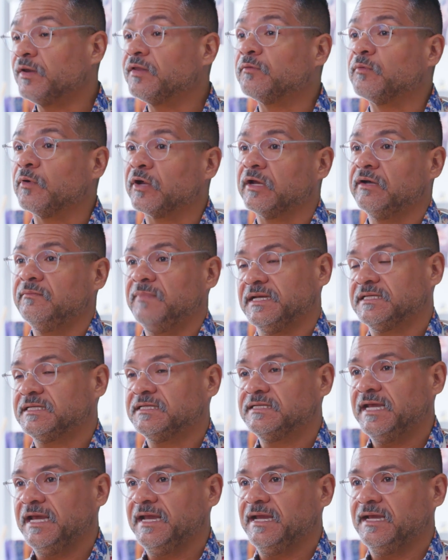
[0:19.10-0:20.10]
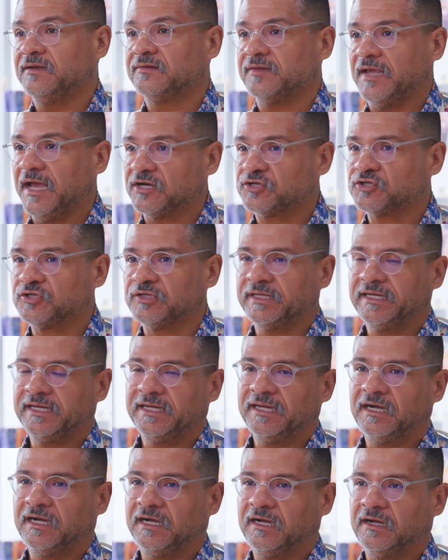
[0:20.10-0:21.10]
The one that we're going to make today is
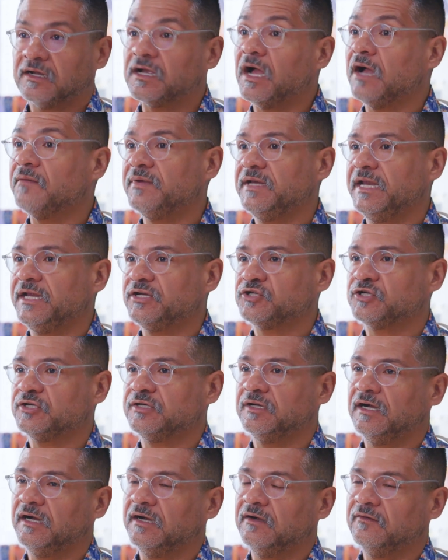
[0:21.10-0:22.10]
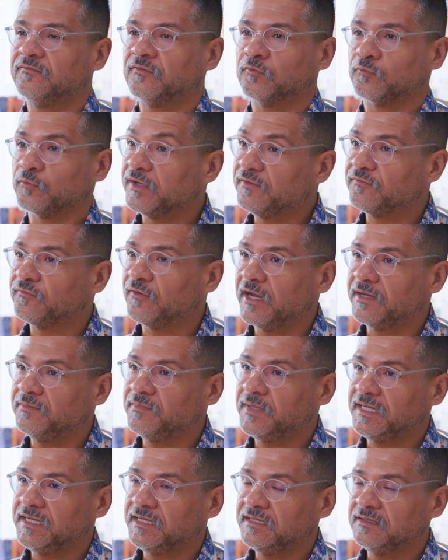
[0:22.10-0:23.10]
actually a combination of
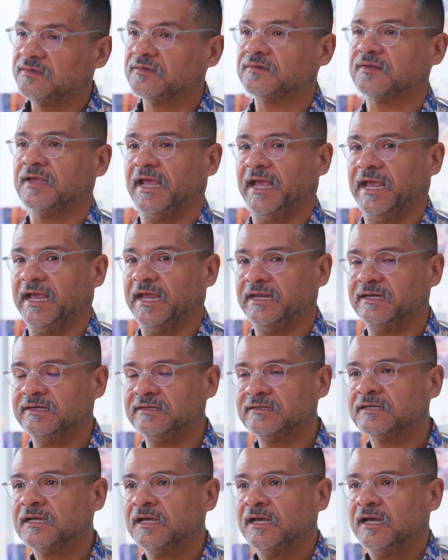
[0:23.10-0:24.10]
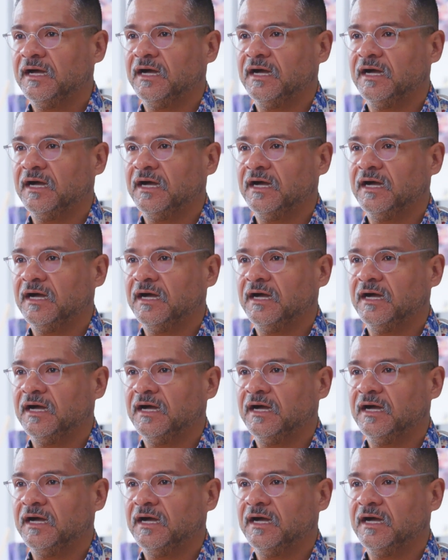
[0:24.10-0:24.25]
refried beans and